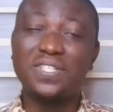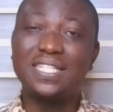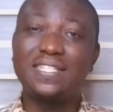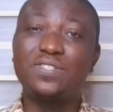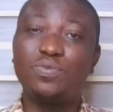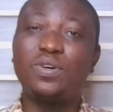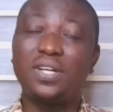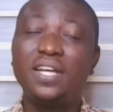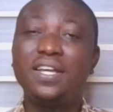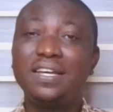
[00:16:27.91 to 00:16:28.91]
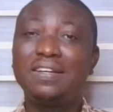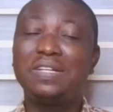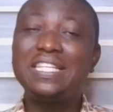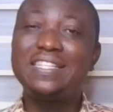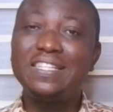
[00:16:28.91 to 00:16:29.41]
this will
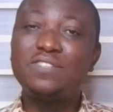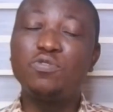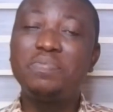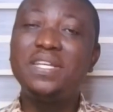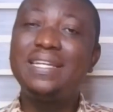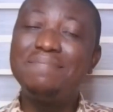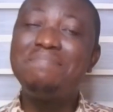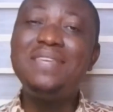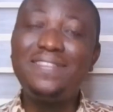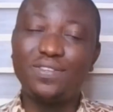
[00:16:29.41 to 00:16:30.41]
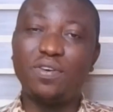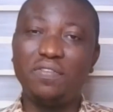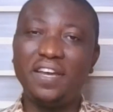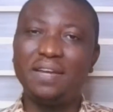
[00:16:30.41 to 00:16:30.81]
be the meat of it,